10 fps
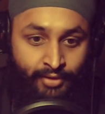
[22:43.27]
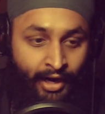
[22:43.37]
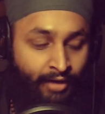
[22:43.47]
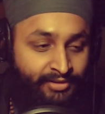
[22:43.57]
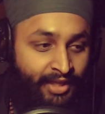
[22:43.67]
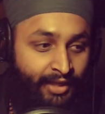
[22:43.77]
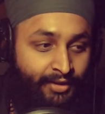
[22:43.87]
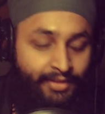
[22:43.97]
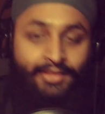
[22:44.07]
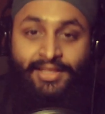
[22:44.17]
And I was
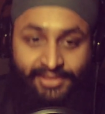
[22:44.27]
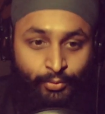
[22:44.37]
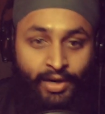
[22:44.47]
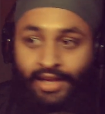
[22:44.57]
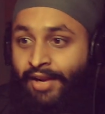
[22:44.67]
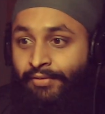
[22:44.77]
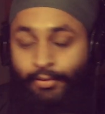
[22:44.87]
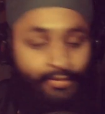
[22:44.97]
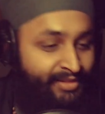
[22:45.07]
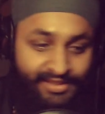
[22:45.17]
like, this is where I get it
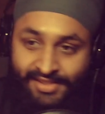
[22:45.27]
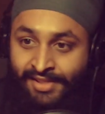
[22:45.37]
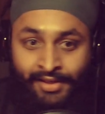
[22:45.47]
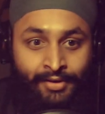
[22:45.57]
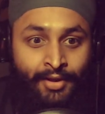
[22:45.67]
from. This is it.